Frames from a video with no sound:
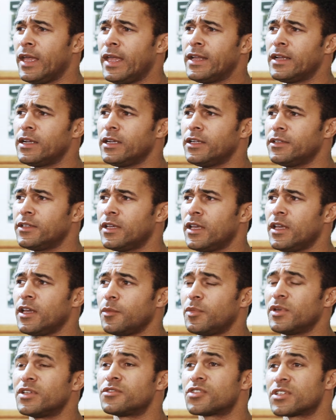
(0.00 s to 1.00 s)
England,
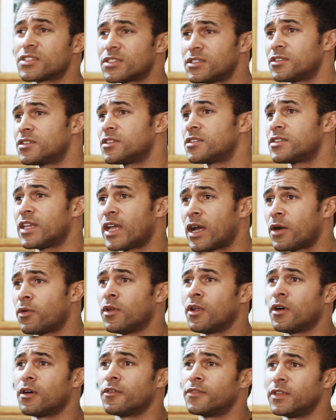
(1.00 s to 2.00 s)
it'll be interesting to see how a
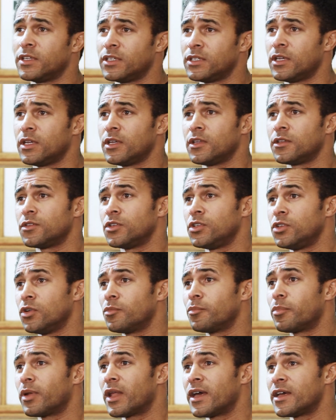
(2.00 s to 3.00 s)
lot of the
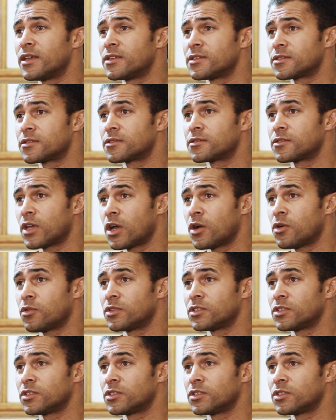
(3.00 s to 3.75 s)
young players go.